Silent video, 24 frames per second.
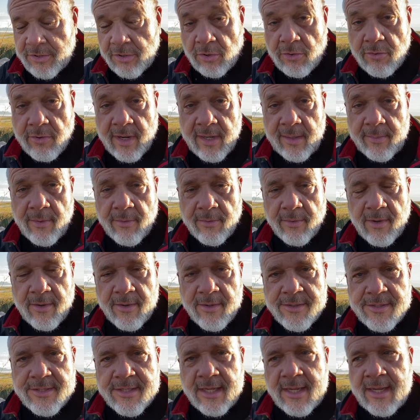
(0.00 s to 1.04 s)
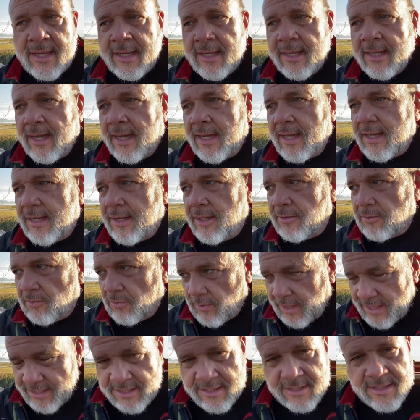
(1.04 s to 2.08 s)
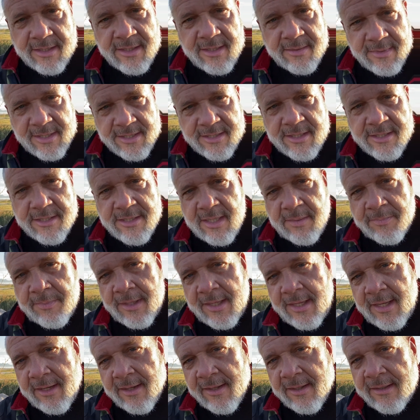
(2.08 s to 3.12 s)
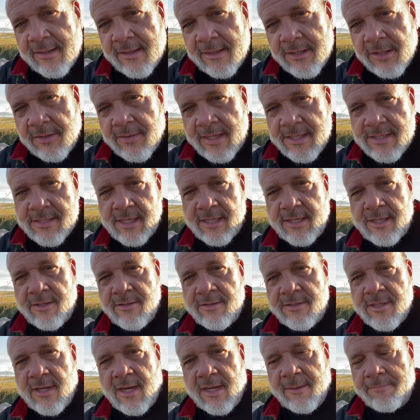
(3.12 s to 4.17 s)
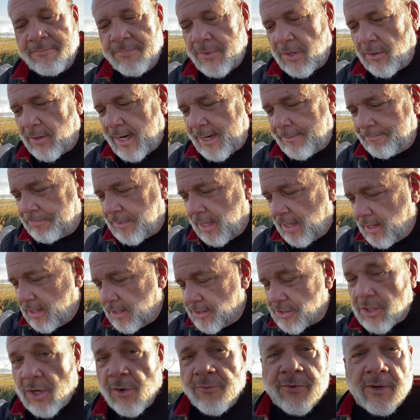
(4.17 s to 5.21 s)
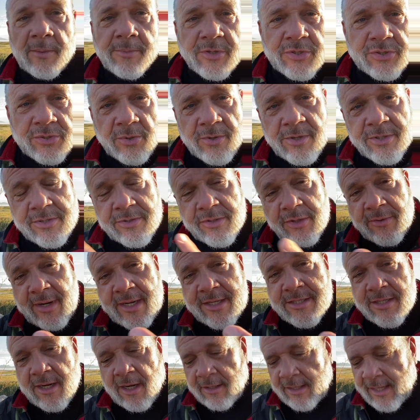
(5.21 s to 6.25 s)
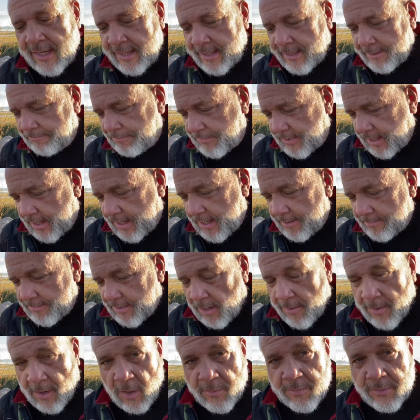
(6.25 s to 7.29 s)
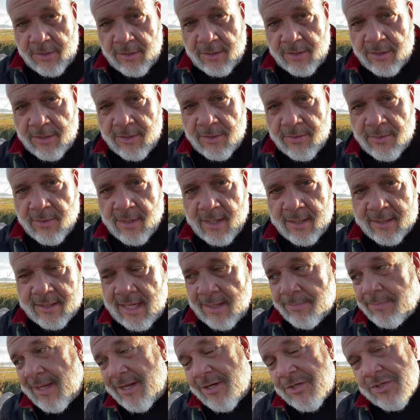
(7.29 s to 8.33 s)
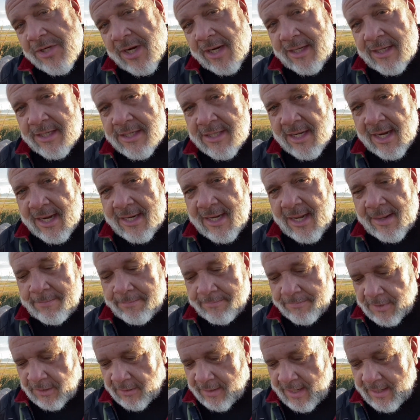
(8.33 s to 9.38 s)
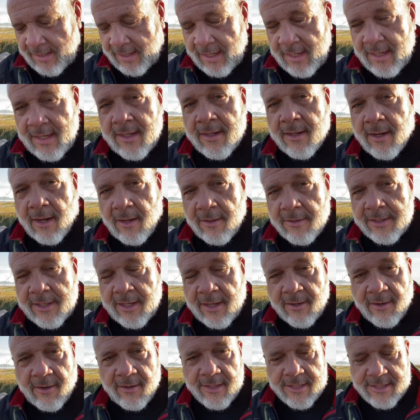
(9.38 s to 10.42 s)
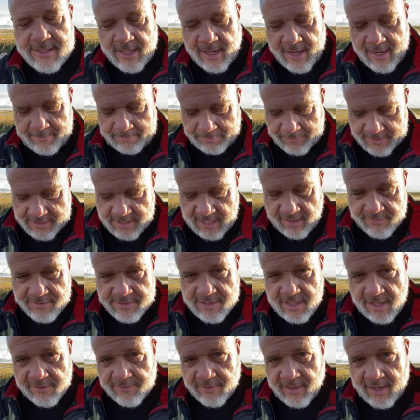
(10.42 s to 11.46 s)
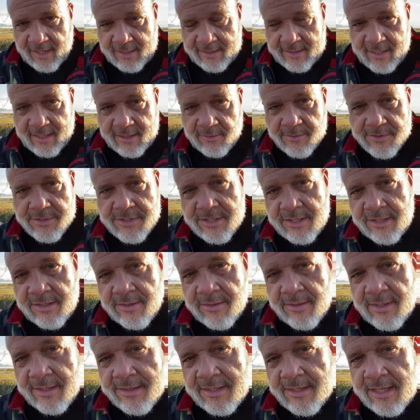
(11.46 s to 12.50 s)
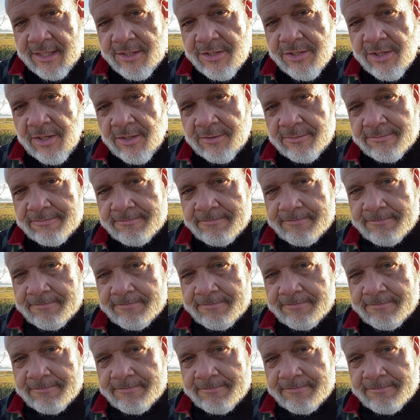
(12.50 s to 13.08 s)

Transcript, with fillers: incredible roads uh, west of the Mississippi here in the great state of Utah. All right. So from the shores of the Great Salt Lake, um, I'm hoping you uh, keep that shiny side up. All right. All the gear all the time. Have a safe ride and we'll see you on the next show.